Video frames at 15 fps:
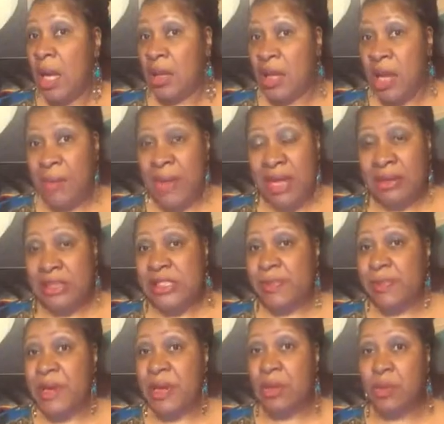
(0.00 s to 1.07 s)
Come out the
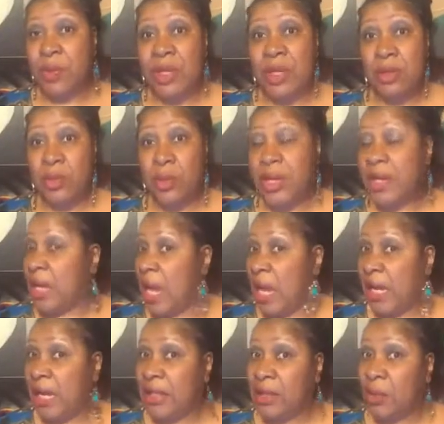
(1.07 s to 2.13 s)
spirit real quick.
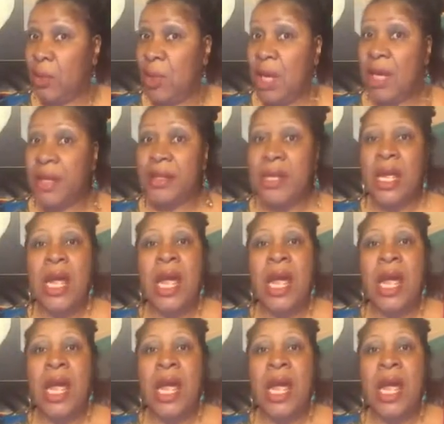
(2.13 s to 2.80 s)
I ain't the one.